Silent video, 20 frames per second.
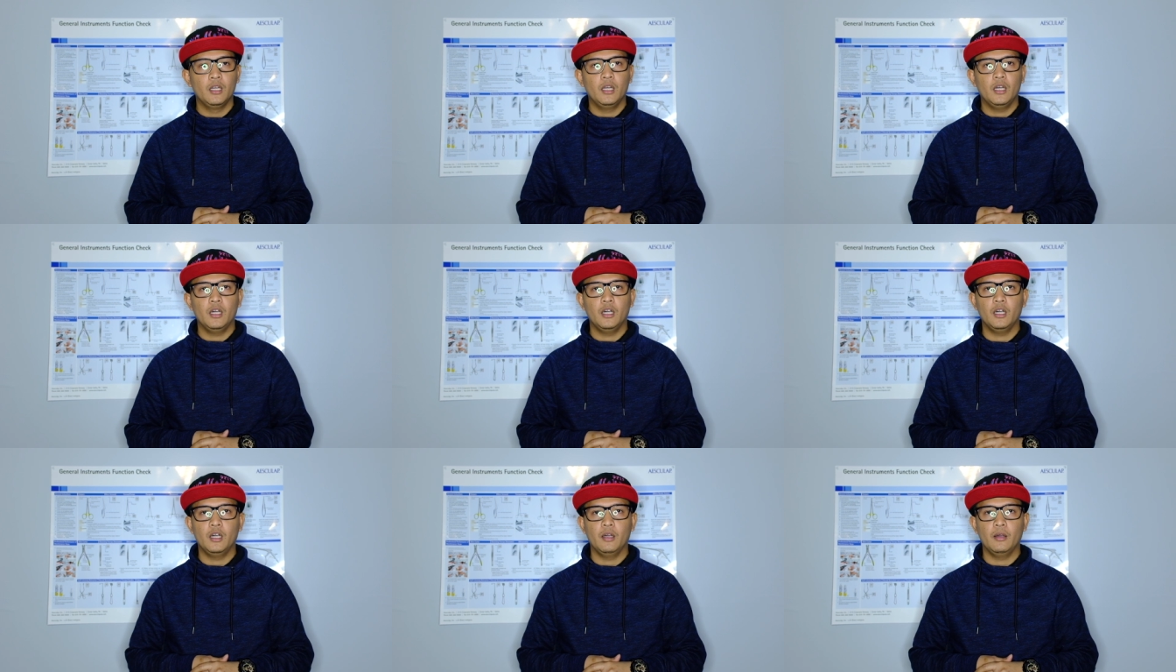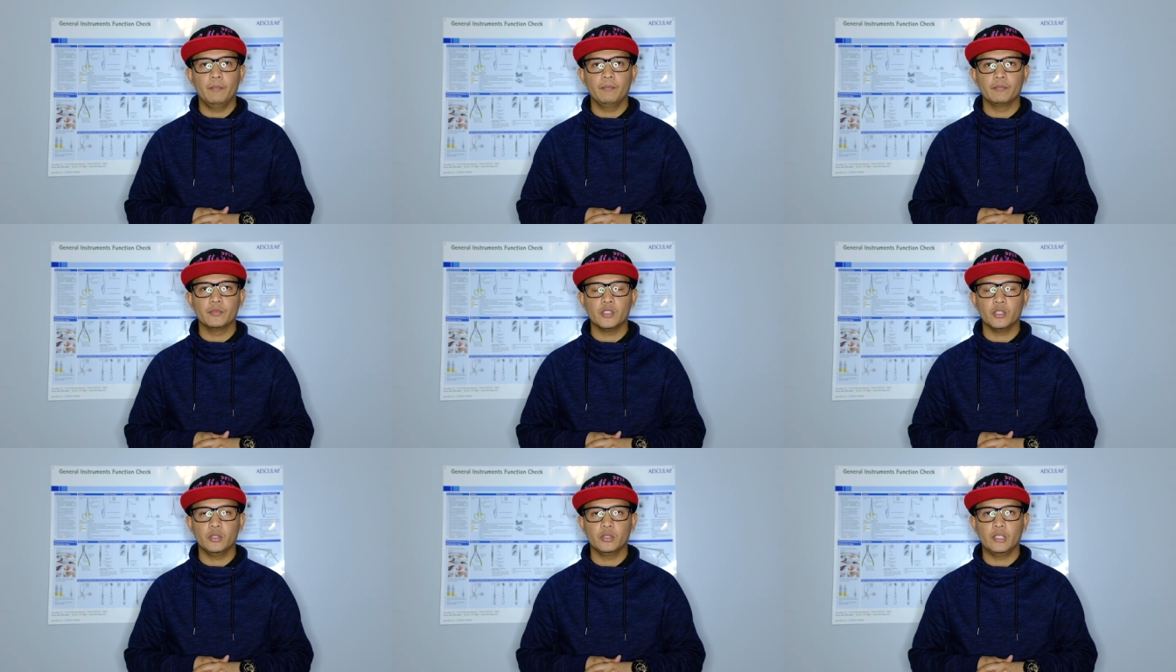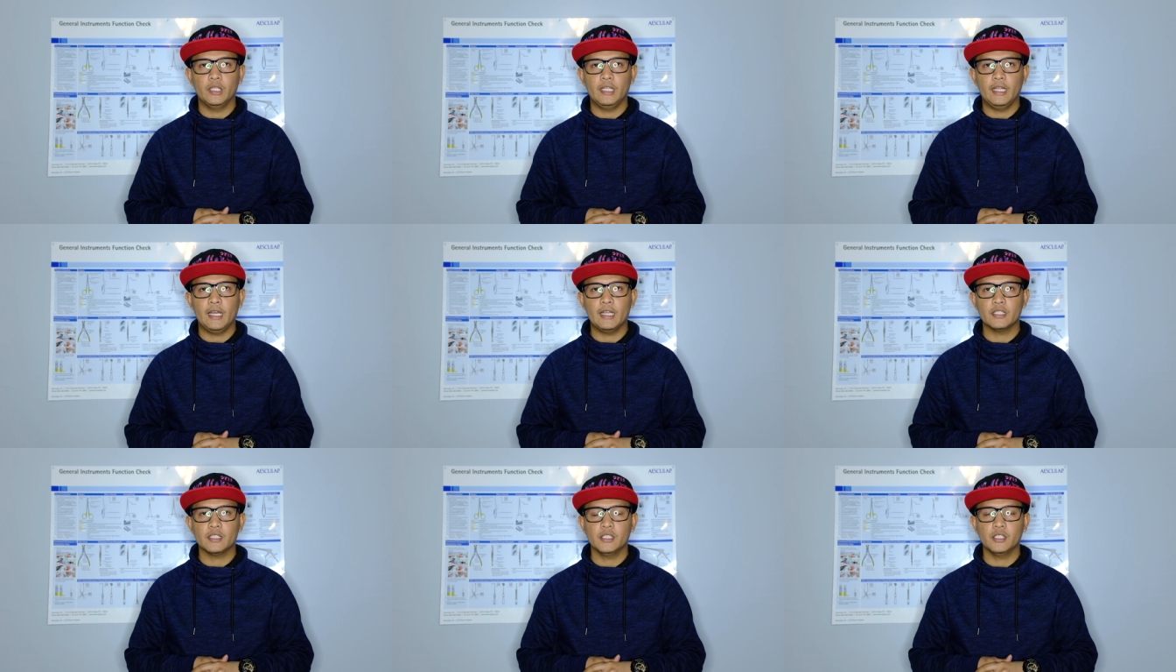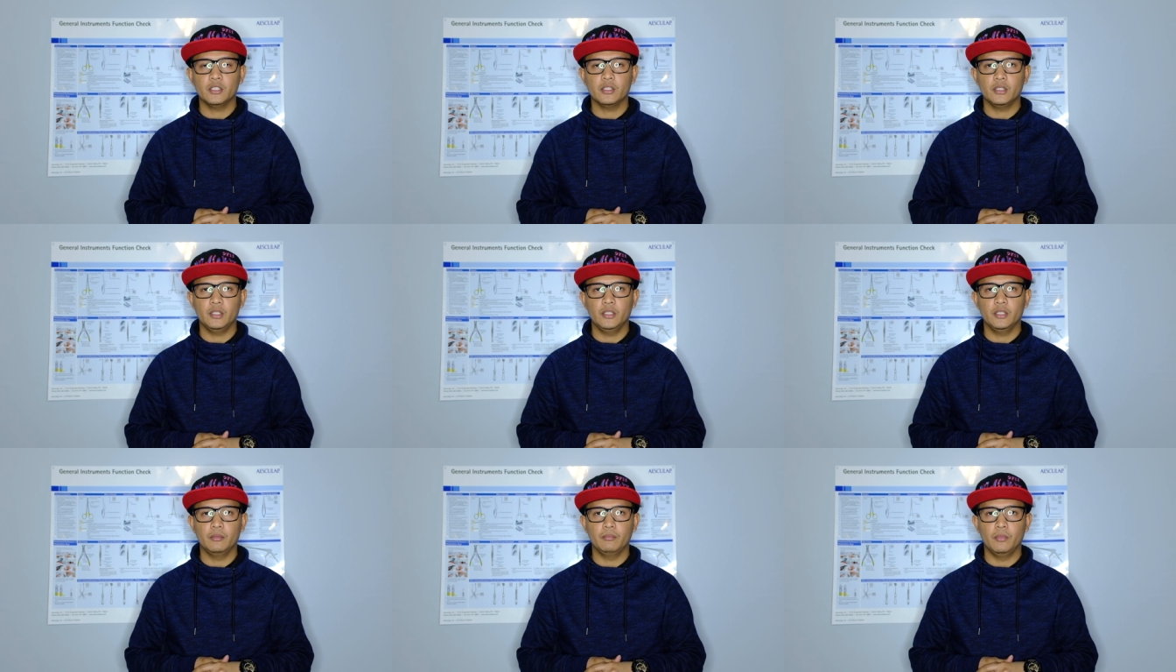So the last thing
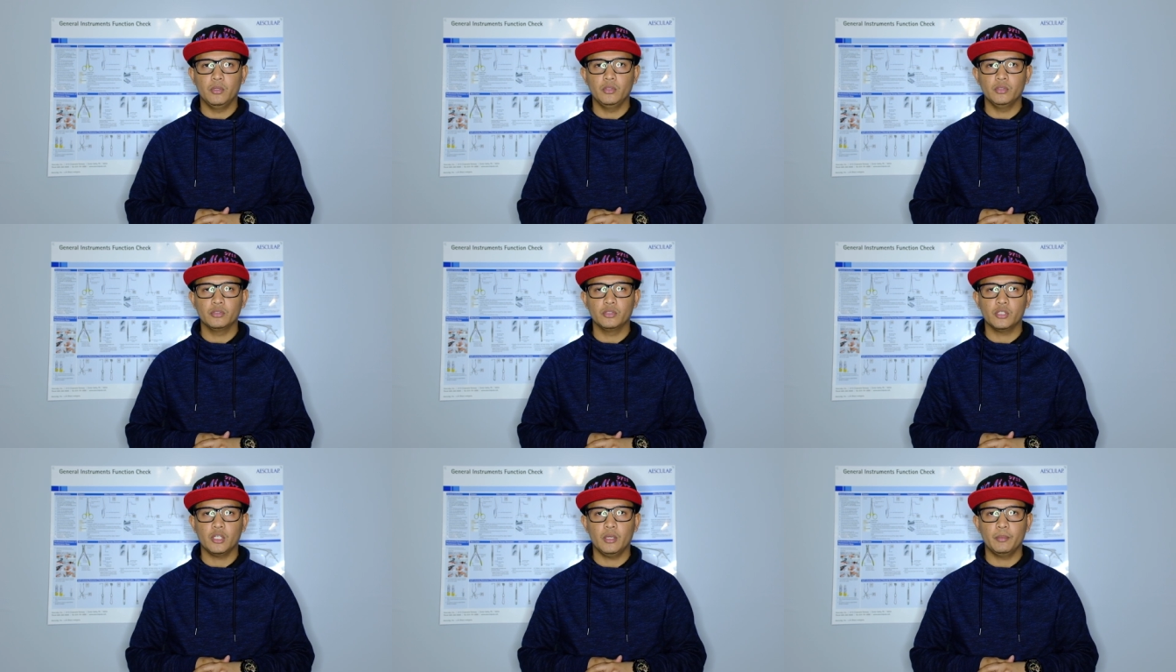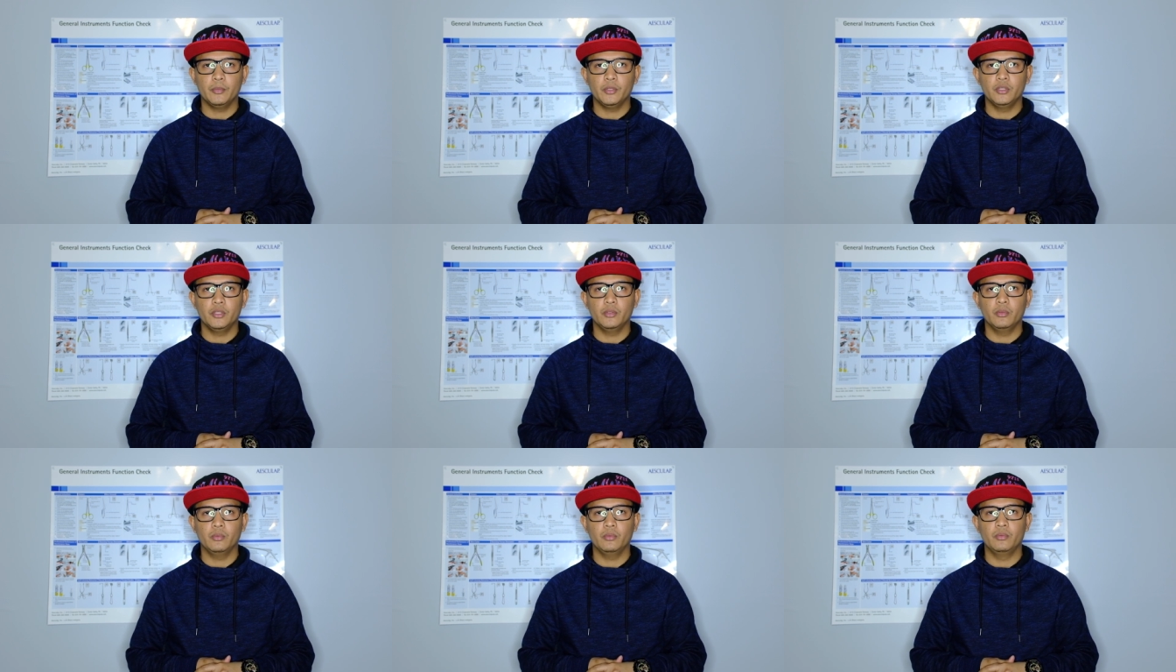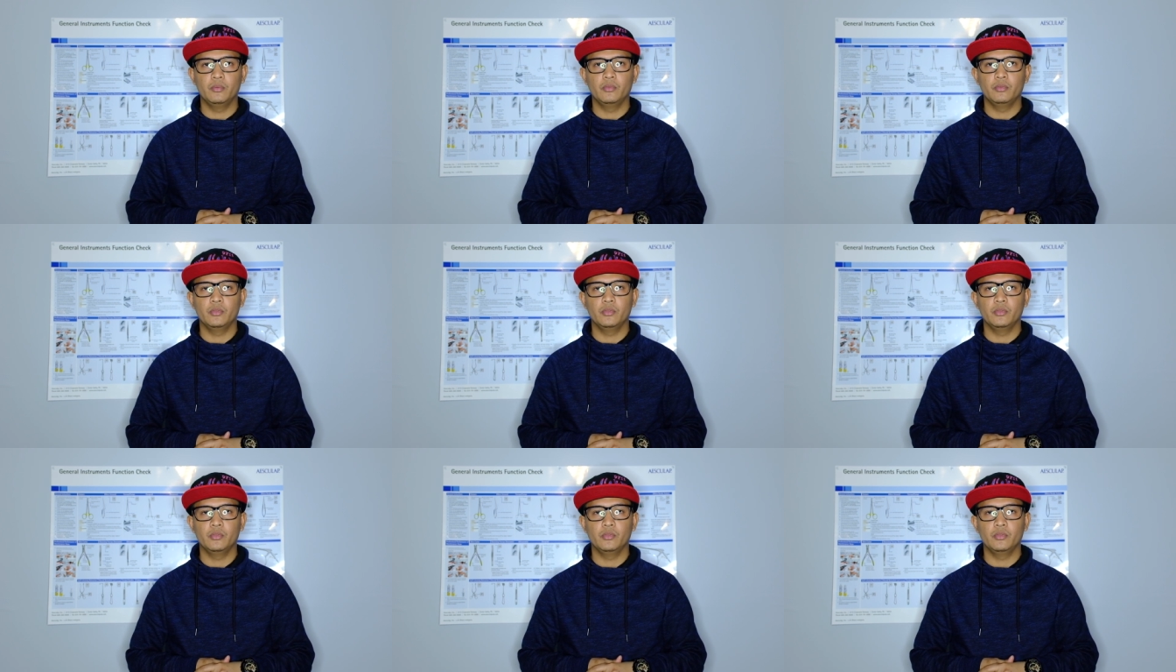and most common